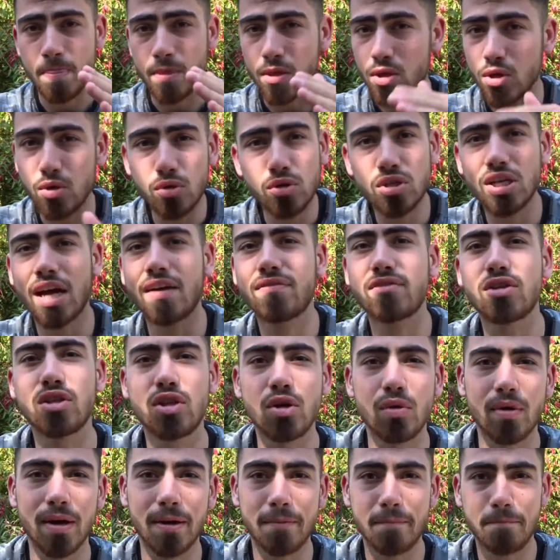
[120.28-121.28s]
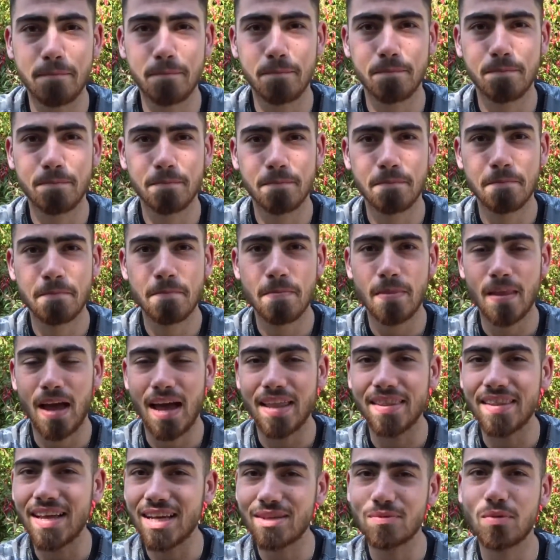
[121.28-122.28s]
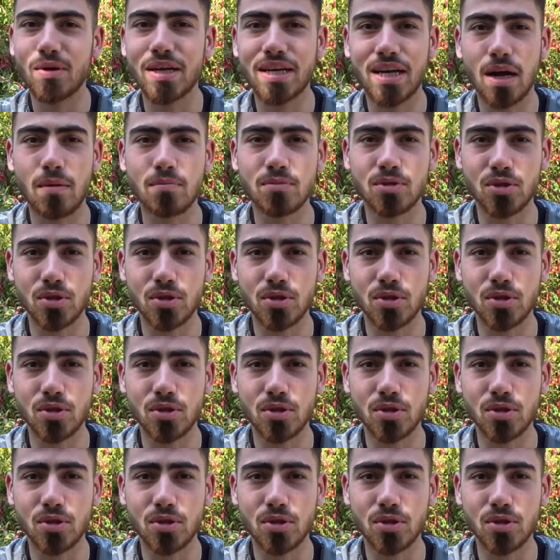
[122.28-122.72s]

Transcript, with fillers: You just have to do it. And that's what it comes